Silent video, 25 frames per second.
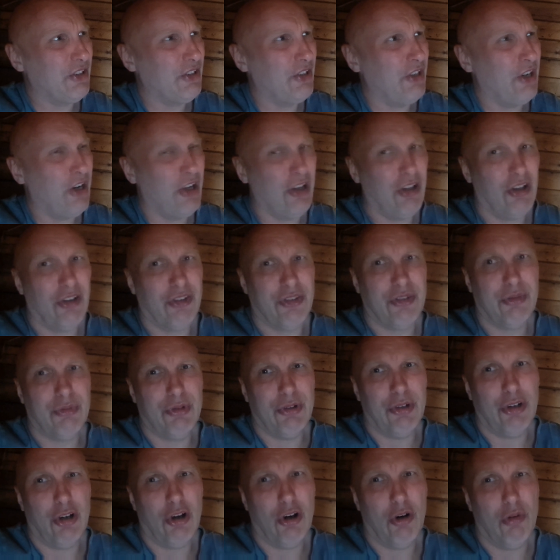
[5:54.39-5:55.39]
are not a lot to
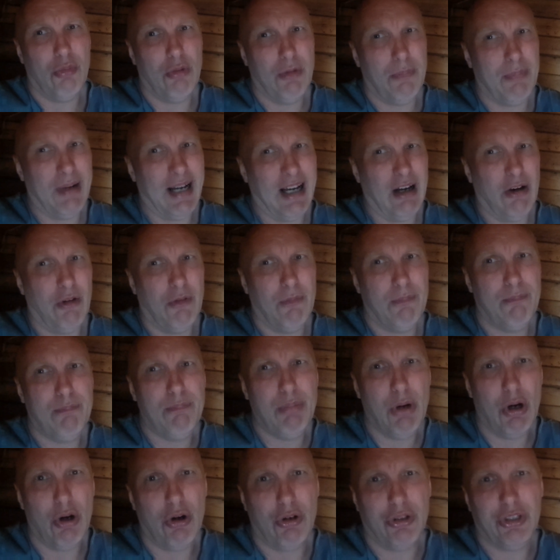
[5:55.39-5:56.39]
an home about,
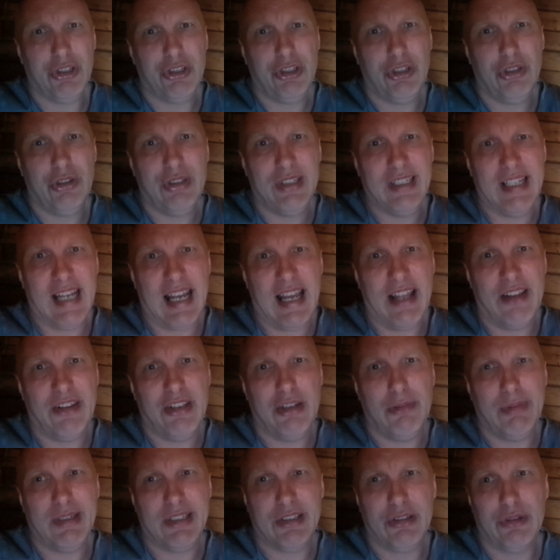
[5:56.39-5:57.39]
but you do get
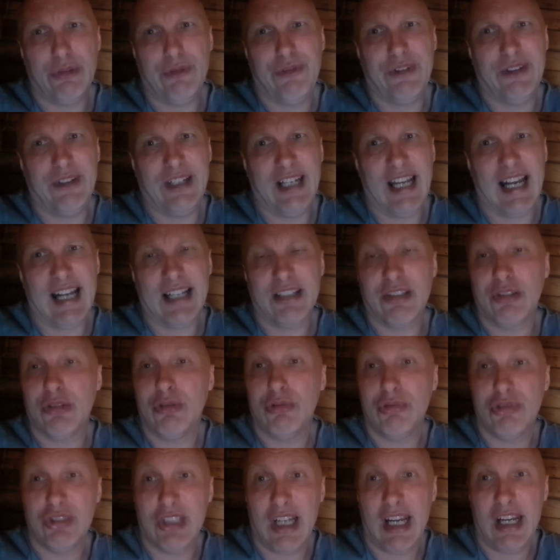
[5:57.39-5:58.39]
the original
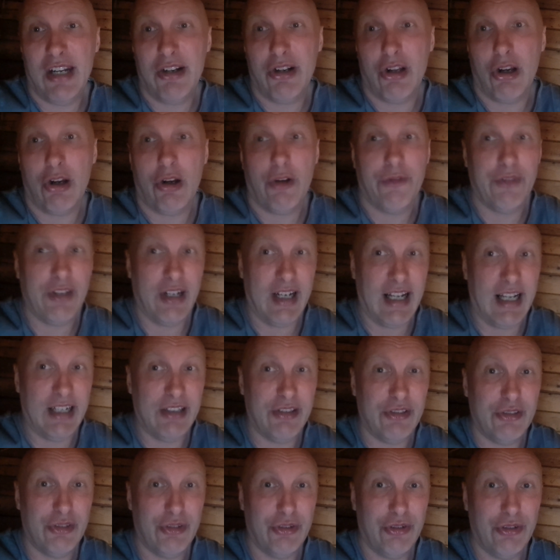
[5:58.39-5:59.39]
theatrical trailer of The
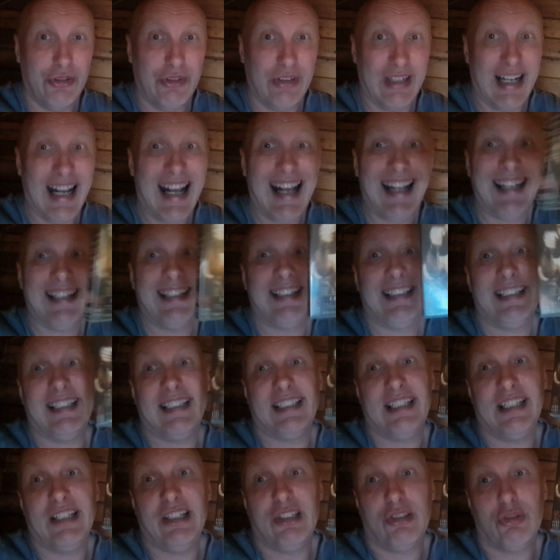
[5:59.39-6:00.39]
Legend, and
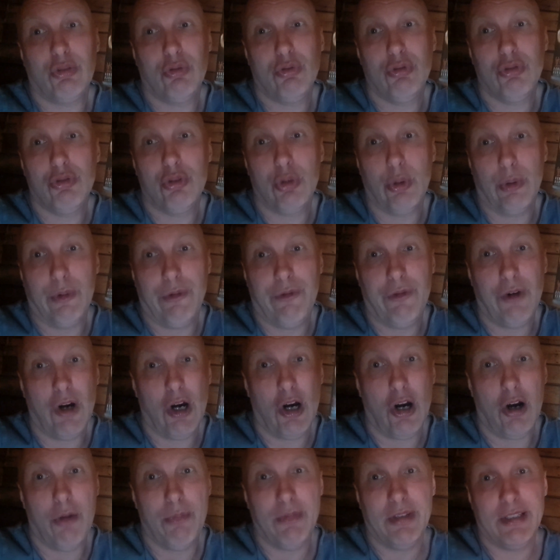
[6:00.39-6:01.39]
it's in its uncut
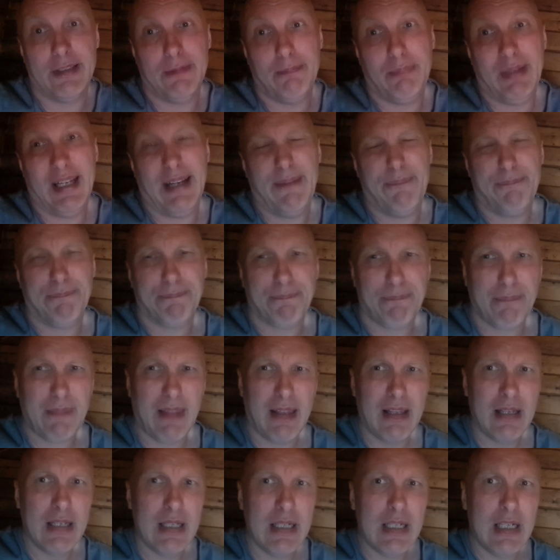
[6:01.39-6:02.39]
form. There's a bit
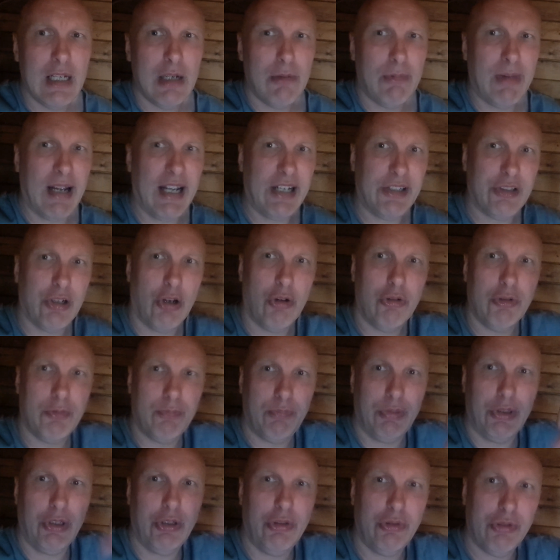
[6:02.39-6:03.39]
where it shows
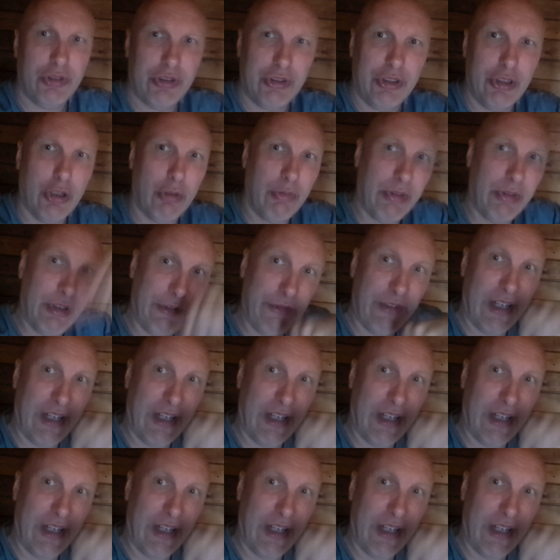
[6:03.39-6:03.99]
Bruce, you know, with the